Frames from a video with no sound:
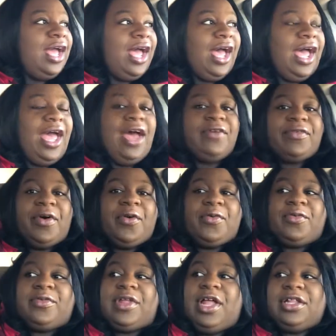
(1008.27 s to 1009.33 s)
I have
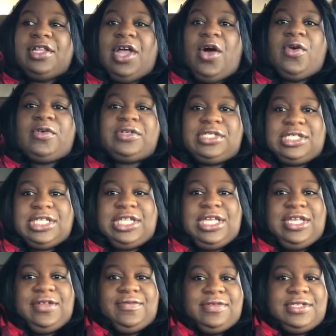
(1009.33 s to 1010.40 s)
on long
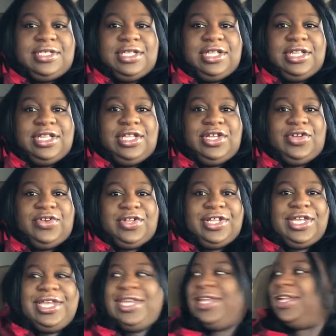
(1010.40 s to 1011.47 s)
sleeves,
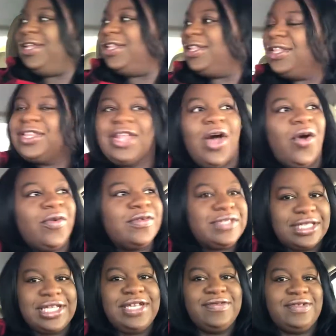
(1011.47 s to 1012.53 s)
literally long
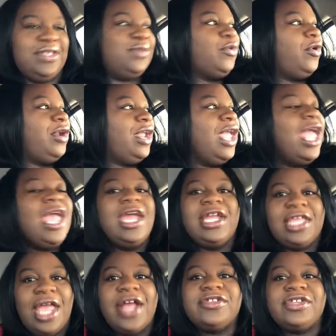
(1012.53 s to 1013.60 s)
sleeves this morning.
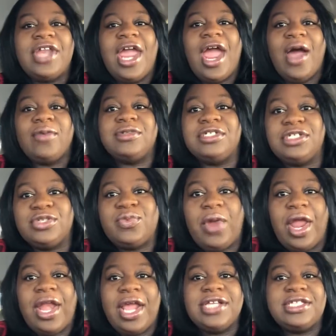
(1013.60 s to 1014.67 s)
Yesterday I was just
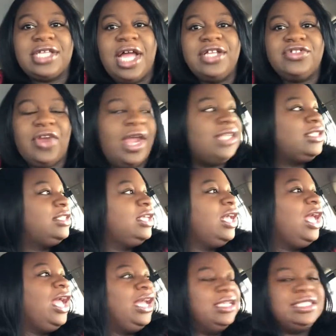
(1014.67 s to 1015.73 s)
wearing a sundress.
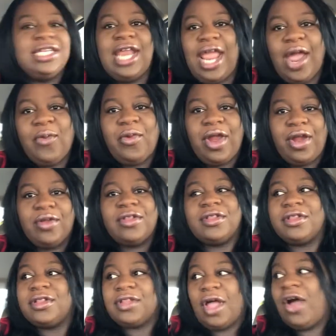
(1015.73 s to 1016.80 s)
Today I'm wearing
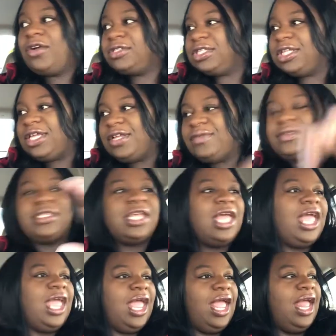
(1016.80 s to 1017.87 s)
long sleeves,
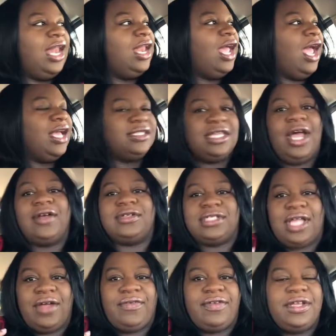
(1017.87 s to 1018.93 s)
and I sound
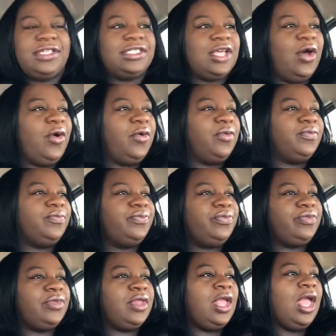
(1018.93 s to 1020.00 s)
stuffy, so
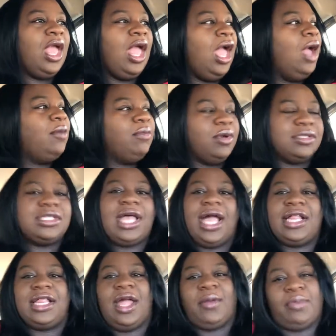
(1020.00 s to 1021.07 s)
most
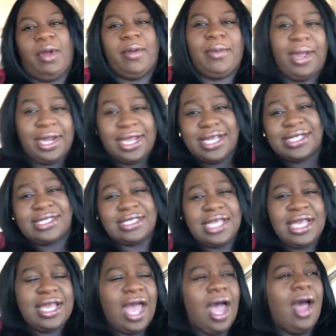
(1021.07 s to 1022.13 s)
likely I'm probably about to get sick.